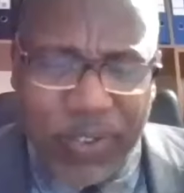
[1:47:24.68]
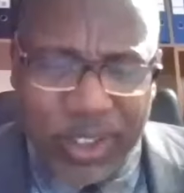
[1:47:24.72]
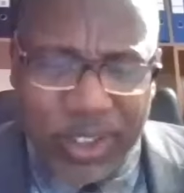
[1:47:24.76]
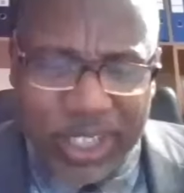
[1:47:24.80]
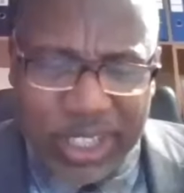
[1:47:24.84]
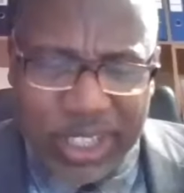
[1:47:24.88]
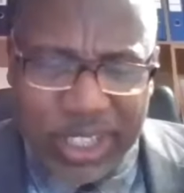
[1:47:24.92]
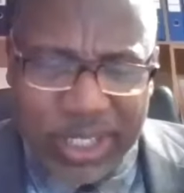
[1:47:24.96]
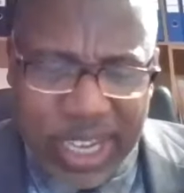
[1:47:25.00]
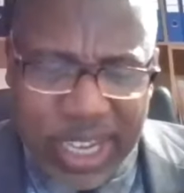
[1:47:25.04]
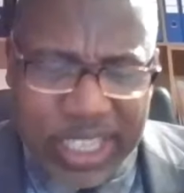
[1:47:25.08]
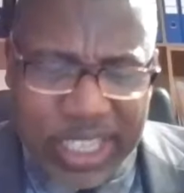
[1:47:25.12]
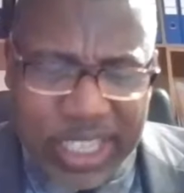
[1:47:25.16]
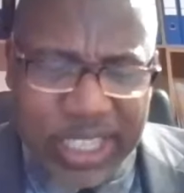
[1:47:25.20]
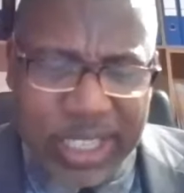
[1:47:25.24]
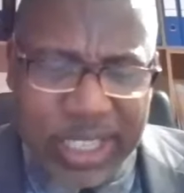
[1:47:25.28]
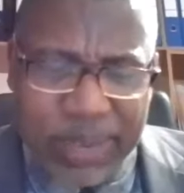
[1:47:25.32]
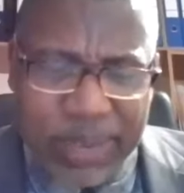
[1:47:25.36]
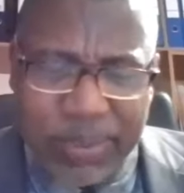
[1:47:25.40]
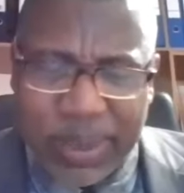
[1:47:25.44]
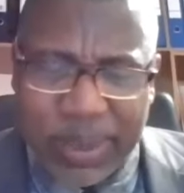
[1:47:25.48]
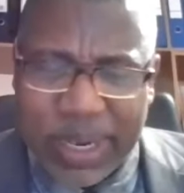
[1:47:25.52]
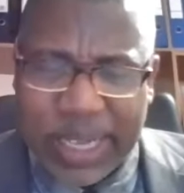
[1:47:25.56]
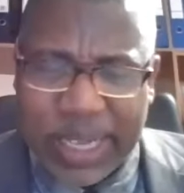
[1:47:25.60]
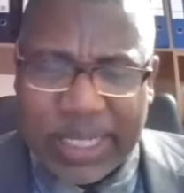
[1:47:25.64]
for the
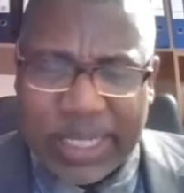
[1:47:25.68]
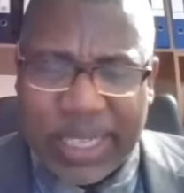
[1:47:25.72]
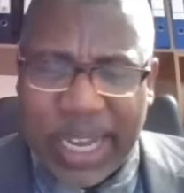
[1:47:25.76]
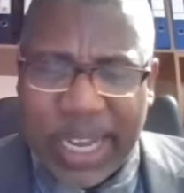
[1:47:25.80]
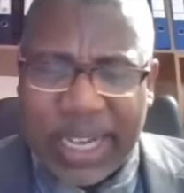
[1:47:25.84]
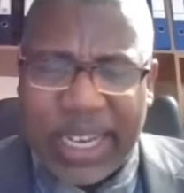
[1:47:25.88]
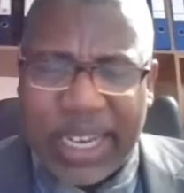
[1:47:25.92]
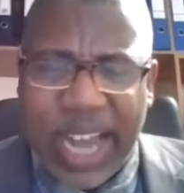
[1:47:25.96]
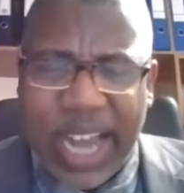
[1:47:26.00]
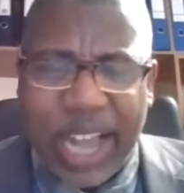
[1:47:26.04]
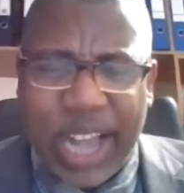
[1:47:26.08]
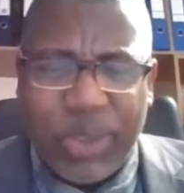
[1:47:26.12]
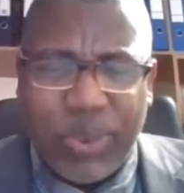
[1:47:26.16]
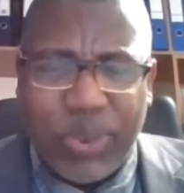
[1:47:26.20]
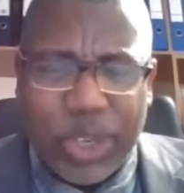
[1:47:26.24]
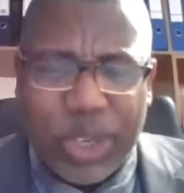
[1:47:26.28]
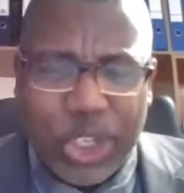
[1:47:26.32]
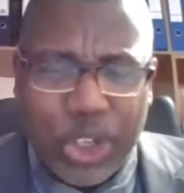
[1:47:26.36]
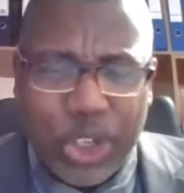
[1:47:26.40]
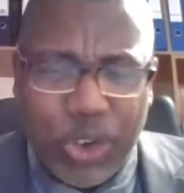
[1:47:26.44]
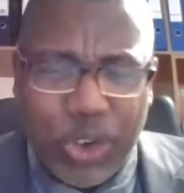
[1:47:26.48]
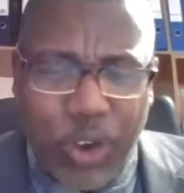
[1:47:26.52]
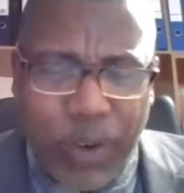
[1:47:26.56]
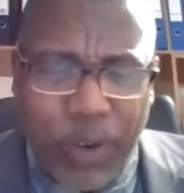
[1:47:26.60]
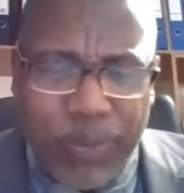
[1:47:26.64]
testimonies and that
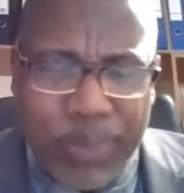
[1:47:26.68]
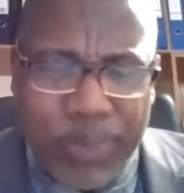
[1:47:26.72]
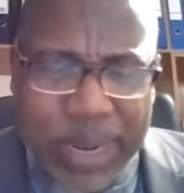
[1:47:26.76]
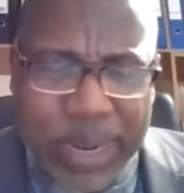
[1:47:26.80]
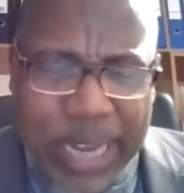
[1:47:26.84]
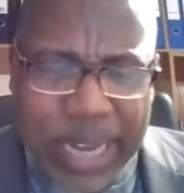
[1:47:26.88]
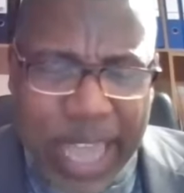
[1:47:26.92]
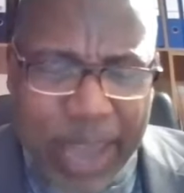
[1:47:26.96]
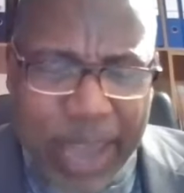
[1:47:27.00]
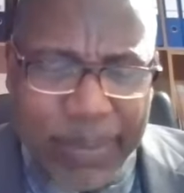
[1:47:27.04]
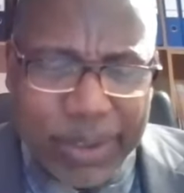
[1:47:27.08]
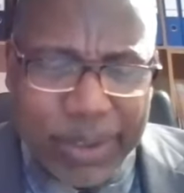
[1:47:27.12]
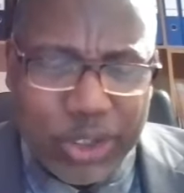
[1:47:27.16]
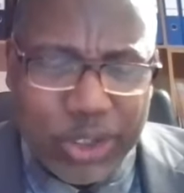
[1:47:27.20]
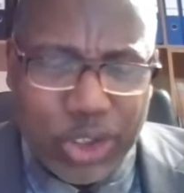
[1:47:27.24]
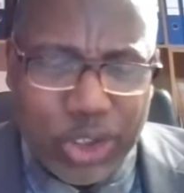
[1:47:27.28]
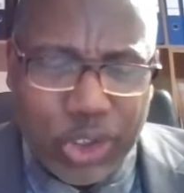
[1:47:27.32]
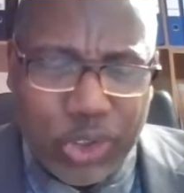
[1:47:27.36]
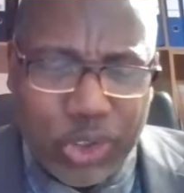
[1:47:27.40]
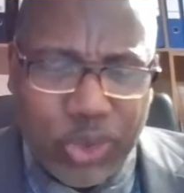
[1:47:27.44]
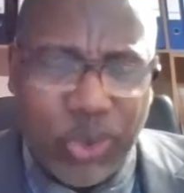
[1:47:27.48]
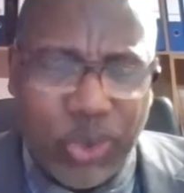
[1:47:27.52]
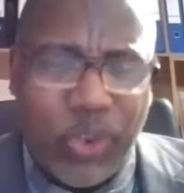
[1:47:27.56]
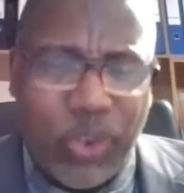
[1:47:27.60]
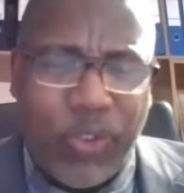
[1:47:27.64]
which you have been able
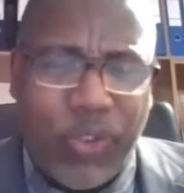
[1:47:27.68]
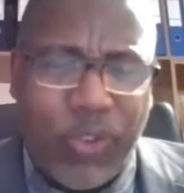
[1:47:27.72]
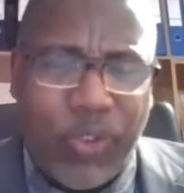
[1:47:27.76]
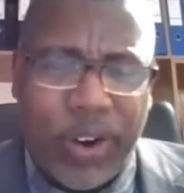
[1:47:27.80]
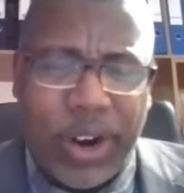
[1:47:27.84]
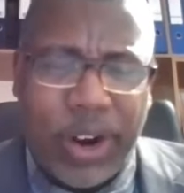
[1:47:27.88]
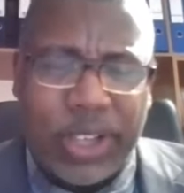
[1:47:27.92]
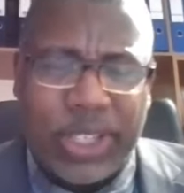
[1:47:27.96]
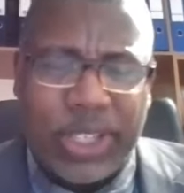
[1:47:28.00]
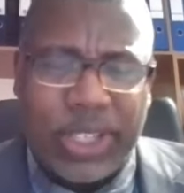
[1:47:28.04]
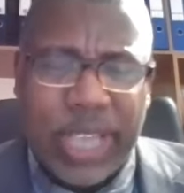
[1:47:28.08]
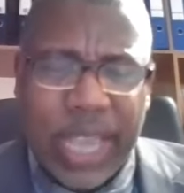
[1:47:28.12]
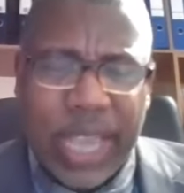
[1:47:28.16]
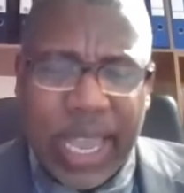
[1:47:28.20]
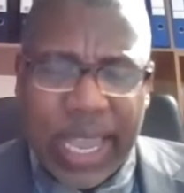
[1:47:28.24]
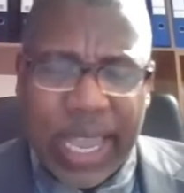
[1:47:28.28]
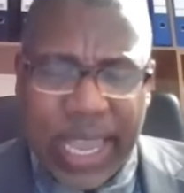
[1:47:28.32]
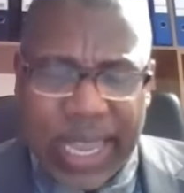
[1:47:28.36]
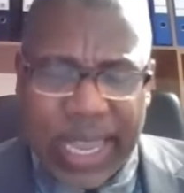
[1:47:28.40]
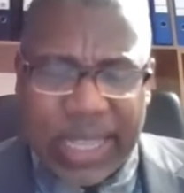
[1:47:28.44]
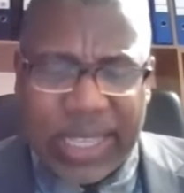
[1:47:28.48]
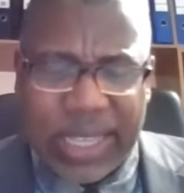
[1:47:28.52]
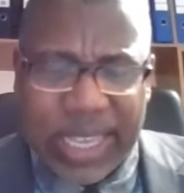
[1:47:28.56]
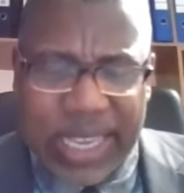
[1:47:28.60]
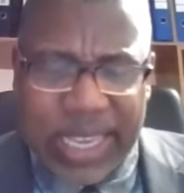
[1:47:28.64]
to do for us
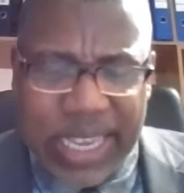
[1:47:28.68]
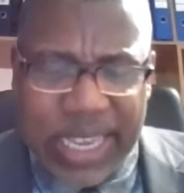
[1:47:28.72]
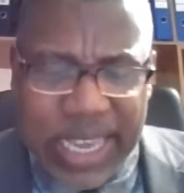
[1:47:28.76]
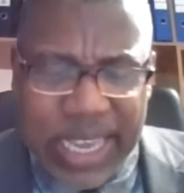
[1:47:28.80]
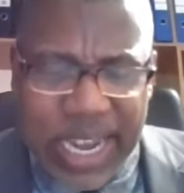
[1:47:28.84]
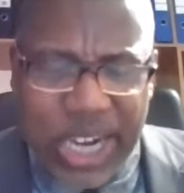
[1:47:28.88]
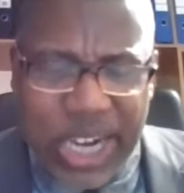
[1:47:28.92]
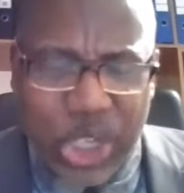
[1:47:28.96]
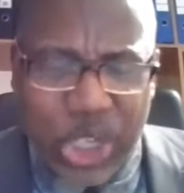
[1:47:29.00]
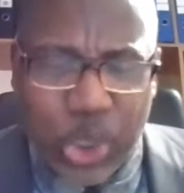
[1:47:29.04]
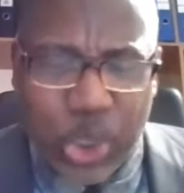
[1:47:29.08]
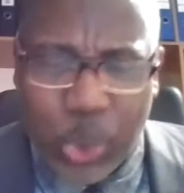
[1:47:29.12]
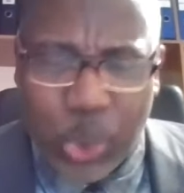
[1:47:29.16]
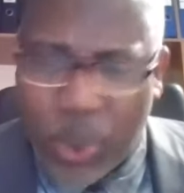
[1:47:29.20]
in the year